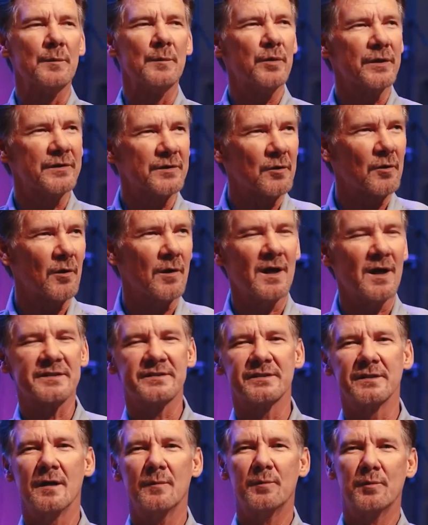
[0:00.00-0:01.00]
the cross
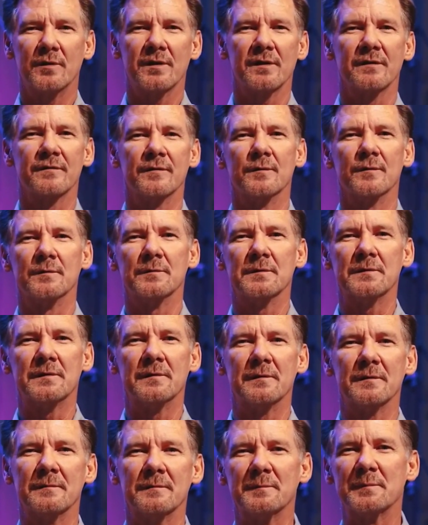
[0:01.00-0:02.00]
up, one of the
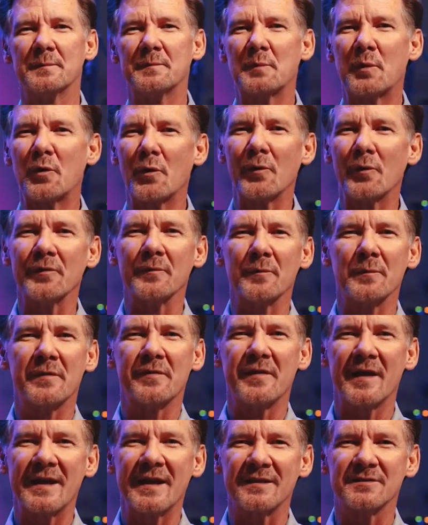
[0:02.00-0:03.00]
important
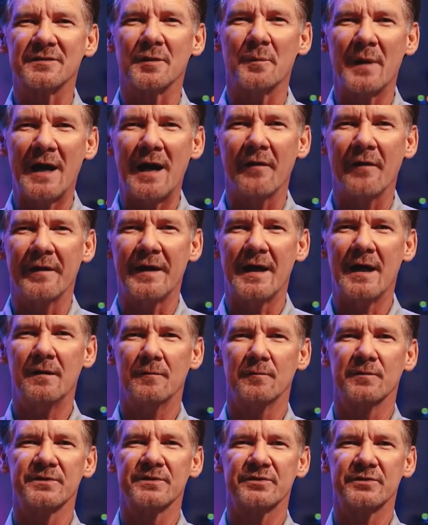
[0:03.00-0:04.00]
things about that
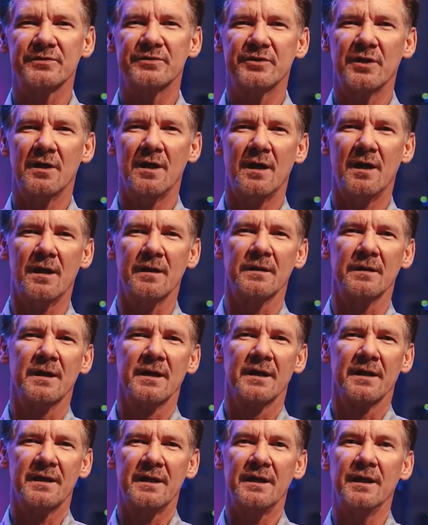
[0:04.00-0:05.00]
was John
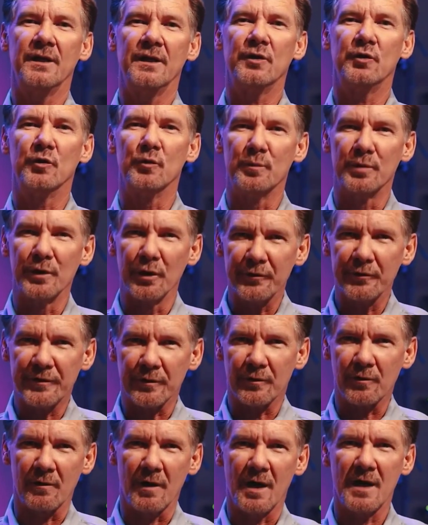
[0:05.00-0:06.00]
King, who built the
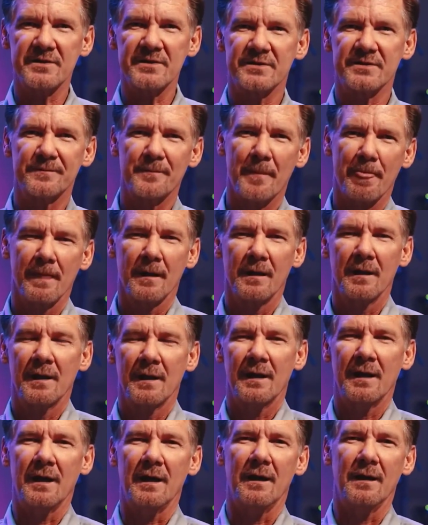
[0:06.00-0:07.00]
cross,
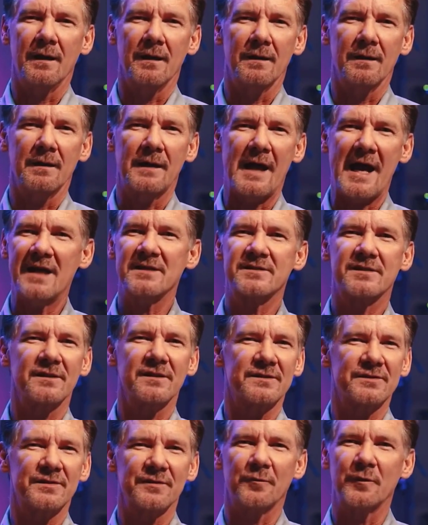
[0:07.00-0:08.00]
asked
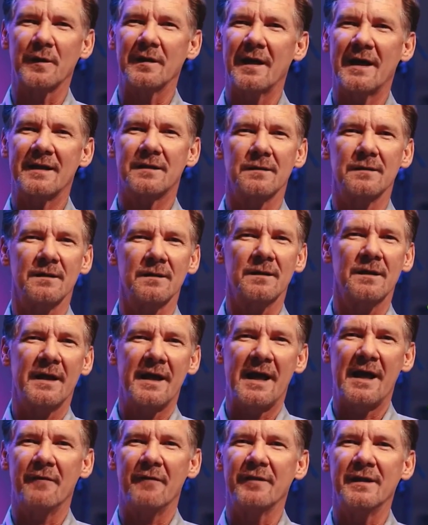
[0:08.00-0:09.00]
us if we'd like to
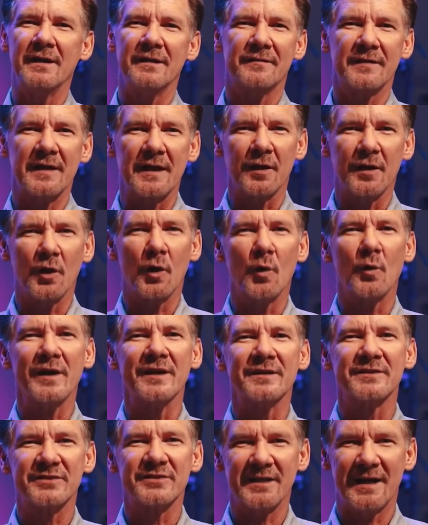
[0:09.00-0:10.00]
have anything go
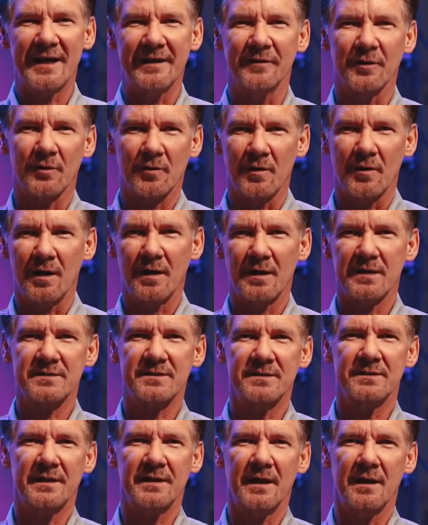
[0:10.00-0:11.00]
inside the
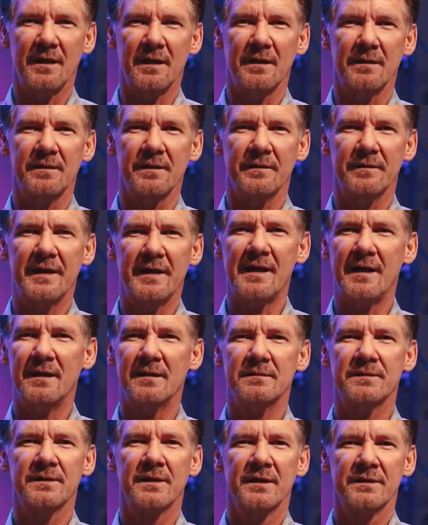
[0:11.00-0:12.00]
cross. And that
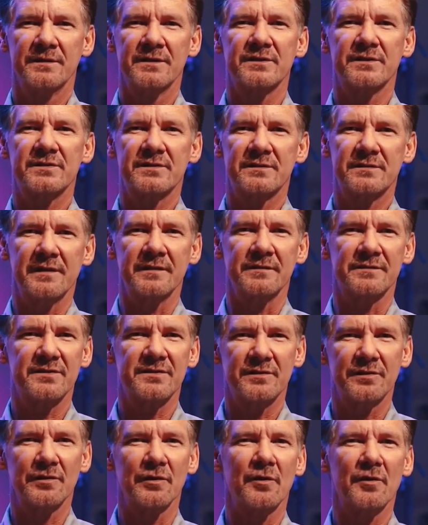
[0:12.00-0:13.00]
just
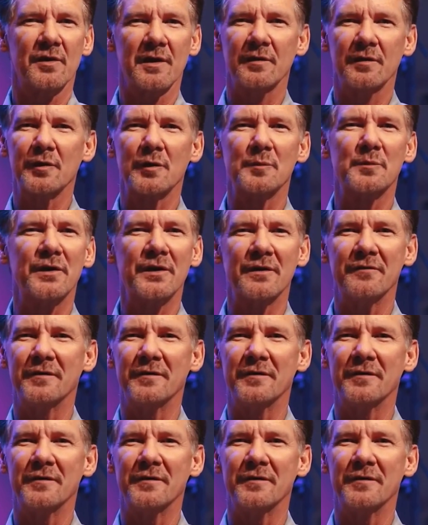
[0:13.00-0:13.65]
instilled a little bit of